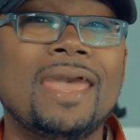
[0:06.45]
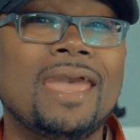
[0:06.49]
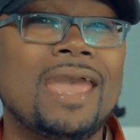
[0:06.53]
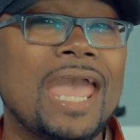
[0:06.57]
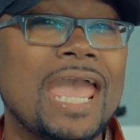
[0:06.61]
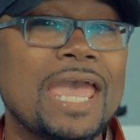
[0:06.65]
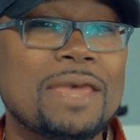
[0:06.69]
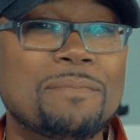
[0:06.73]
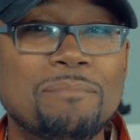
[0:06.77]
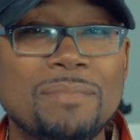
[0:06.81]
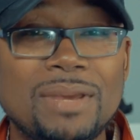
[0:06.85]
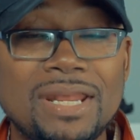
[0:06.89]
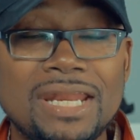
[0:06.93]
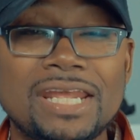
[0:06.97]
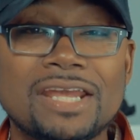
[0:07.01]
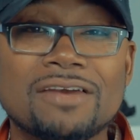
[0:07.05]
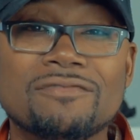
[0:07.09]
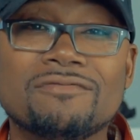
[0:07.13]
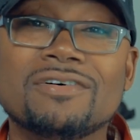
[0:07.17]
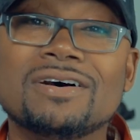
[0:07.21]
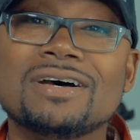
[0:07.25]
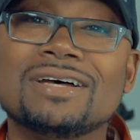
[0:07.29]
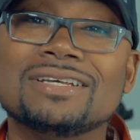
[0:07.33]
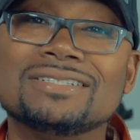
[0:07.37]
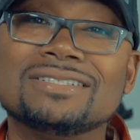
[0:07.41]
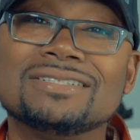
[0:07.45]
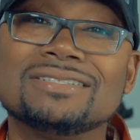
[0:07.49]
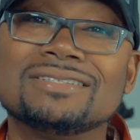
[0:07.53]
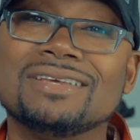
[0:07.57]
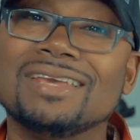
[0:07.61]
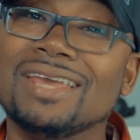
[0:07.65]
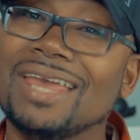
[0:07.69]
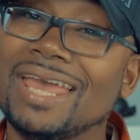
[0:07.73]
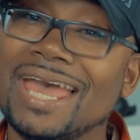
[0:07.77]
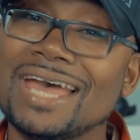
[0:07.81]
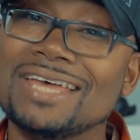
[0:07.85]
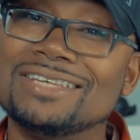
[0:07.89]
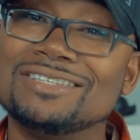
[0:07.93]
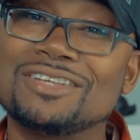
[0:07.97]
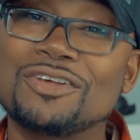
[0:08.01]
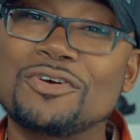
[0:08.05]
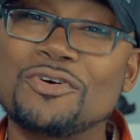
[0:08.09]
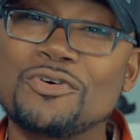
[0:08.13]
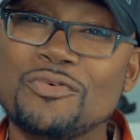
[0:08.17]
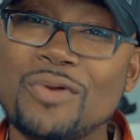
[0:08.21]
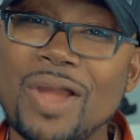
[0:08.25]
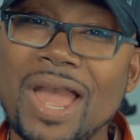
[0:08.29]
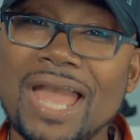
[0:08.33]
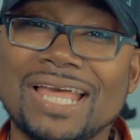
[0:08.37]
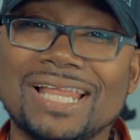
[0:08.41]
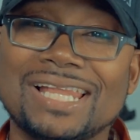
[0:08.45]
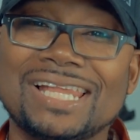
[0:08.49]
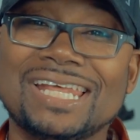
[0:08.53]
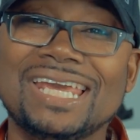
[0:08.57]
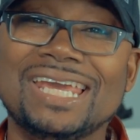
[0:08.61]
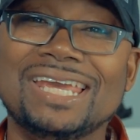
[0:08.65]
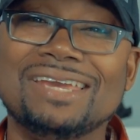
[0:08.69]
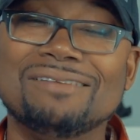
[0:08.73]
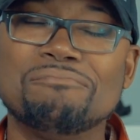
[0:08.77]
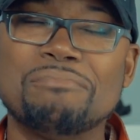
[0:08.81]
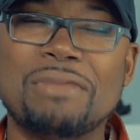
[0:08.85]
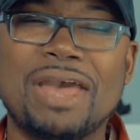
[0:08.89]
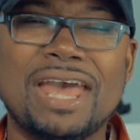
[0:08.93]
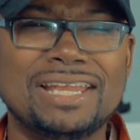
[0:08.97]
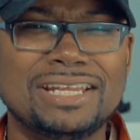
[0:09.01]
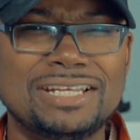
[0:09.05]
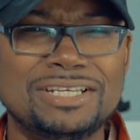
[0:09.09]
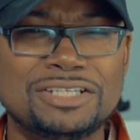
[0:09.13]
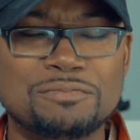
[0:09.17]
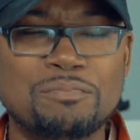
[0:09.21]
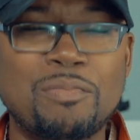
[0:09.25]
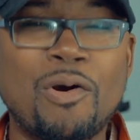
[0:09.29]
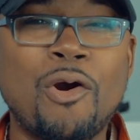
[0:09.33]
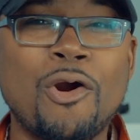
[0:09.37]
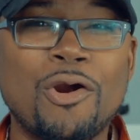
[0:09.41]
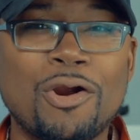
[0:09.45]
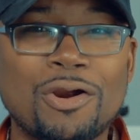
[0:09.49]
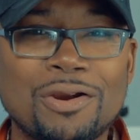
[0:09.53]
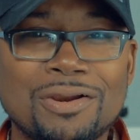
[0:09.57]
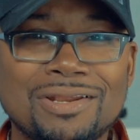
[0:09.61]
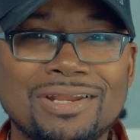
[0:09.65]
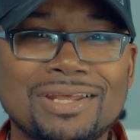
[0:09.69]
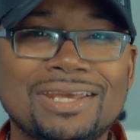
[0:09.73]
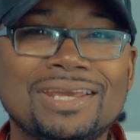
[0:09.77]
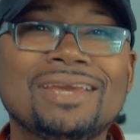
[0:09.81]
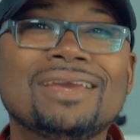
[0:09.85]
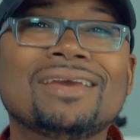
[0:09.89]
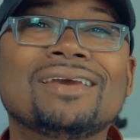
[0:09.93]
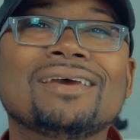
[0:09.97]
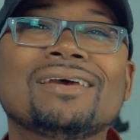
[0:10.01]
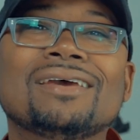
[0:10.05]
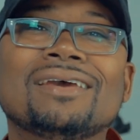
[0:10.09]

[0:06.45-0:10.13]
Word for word: And many of us guessed correctly, at least partly,